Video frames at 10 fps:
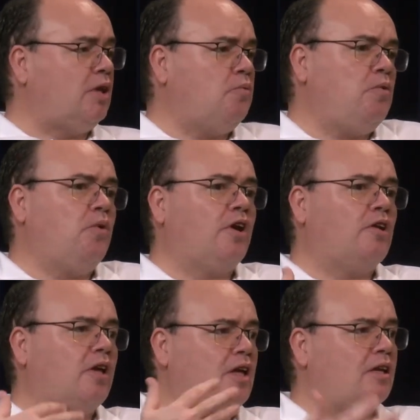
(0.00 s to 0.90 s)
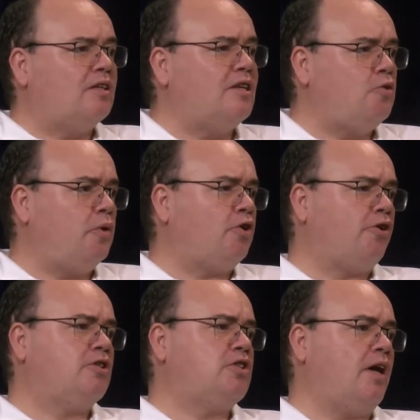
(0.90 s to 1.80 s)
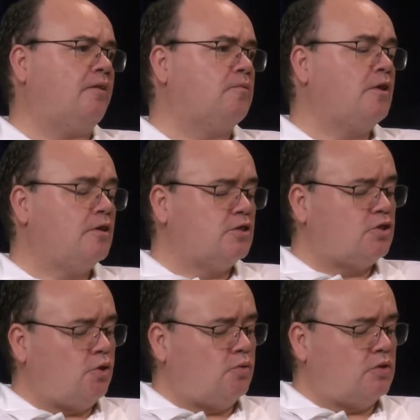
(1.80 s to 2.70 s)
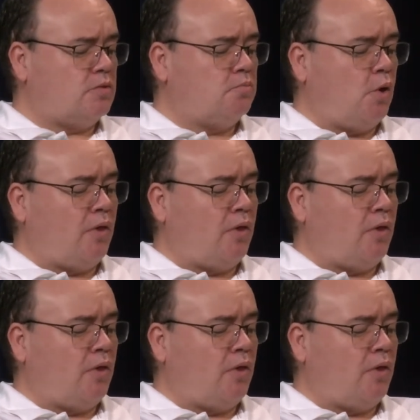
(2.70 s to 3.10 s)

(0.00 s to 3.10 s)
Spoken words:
And we want to continue to encourage that. Students, both